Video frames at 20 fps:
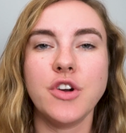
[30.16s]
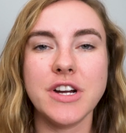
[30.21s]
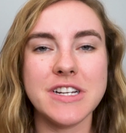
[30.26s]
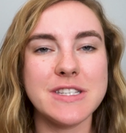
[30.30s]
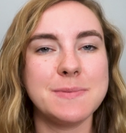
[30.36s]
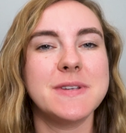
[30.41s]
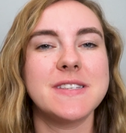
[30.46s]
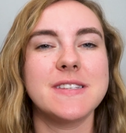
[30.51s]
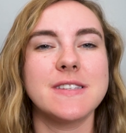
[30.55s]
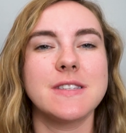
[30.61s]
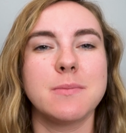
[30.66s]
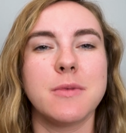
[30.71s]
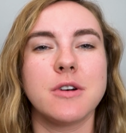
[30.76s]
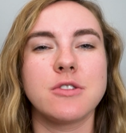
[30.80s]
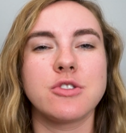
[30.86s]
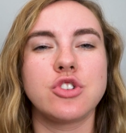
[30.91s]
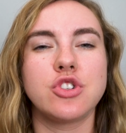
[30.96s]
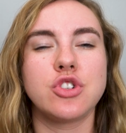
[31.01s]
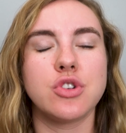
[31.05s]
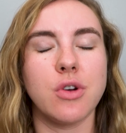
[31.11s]
Christmas is the
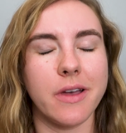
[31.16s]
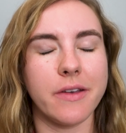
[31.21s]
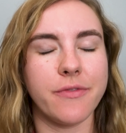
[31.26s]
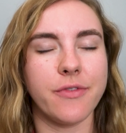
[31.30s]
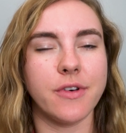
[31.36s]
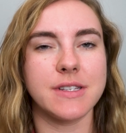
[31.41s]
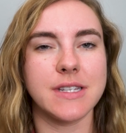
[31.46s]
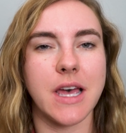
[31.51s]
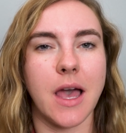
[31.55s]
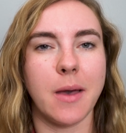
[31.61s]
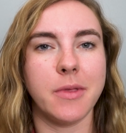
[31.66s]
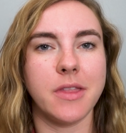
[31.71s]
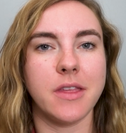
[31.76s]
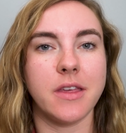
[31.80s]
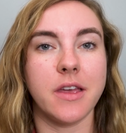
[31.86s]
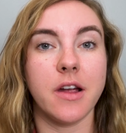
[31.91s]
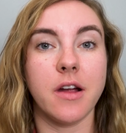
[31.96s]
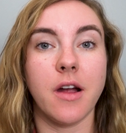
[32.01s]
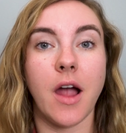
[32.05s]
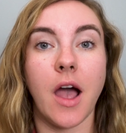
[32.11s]
most joyful time of the
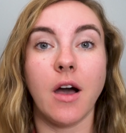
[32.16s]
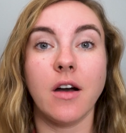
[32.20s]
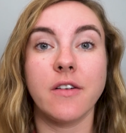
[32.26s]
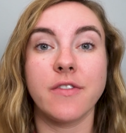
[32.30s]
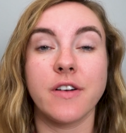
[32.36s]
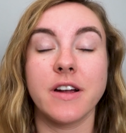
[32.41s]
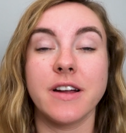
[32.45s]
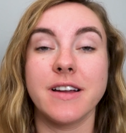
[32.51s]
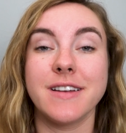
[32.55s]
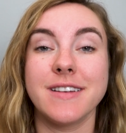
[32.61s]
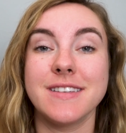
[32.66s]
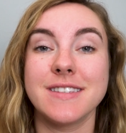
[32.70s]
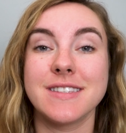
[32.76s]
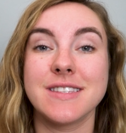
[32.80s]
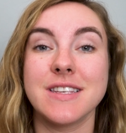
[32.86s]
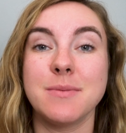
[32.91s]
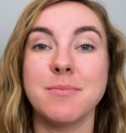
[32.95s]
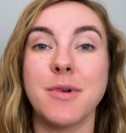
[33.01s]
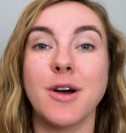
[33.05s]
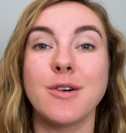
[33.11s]
year. However, it is
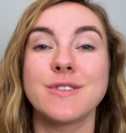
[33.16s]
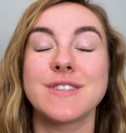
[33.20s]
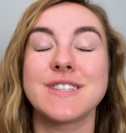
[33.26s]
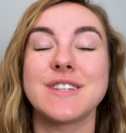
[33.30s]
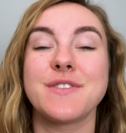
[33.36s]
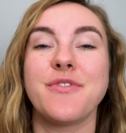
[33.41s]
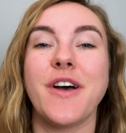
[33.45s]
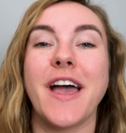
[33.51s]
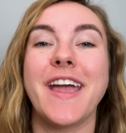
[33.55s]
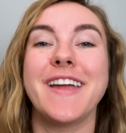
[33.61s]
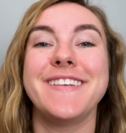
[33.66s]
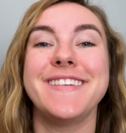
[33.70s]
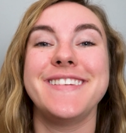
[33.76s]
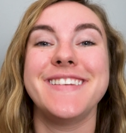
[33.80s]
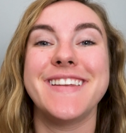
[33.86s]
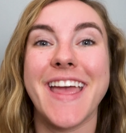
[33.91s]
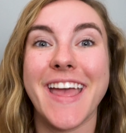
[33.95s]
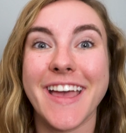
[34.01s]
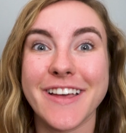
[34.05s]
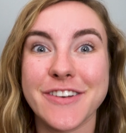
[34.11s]
the most
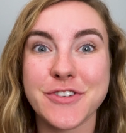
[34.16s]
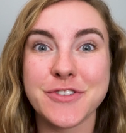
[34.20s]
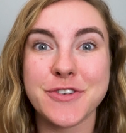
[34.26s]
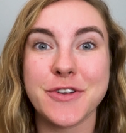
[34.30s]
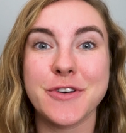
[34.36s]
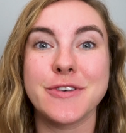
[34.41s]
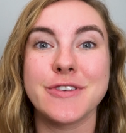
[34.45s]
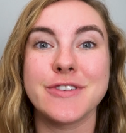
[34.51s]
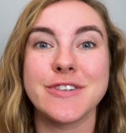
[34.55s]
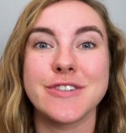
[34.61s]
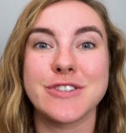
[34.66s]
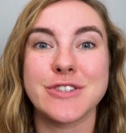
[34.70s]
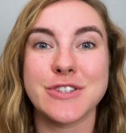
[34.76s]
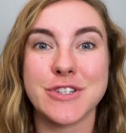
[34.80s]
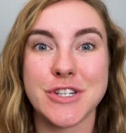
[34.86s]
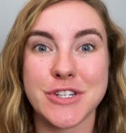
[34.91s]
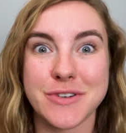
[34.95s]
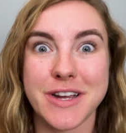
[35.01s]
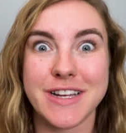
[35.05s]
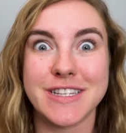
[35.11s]
financial,
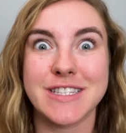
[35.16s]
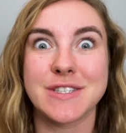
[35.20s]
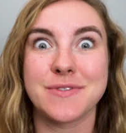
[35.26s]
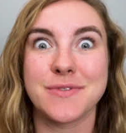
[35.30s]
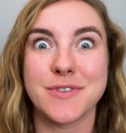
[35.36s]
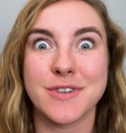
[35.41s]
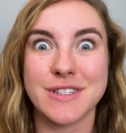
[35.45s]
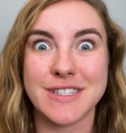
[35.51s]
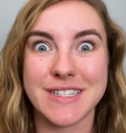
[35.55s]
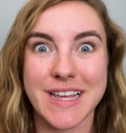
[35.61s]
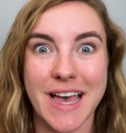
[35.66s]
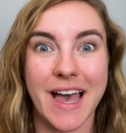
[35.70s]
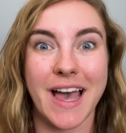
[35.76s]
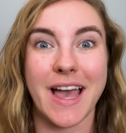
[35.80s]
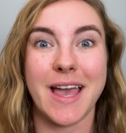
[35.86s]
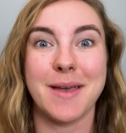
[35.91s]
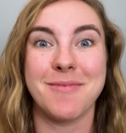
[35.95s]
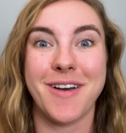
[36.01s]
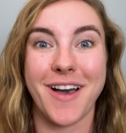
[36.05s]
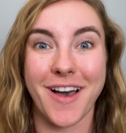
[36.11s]
stressful
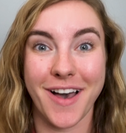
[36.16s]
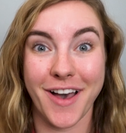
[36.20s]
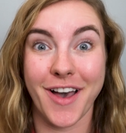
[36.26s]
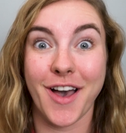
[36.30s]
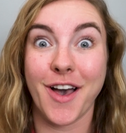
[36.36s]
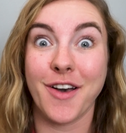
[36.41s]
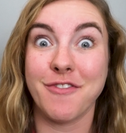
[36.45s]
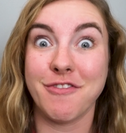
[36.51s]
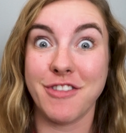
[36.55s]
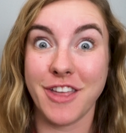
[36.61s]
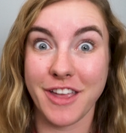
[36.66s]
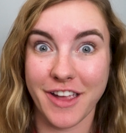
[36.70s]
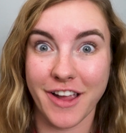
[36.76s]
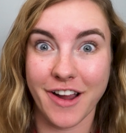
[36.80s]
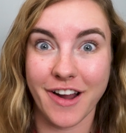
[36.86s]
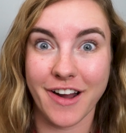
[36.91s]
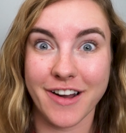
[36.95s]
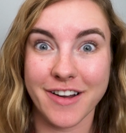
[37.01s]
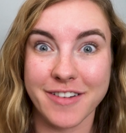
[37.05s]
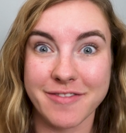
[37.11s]
time of the
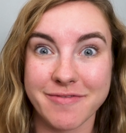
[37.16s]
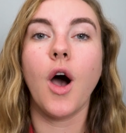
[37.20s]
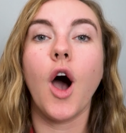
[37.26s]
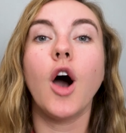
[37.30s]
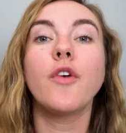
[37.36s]
year.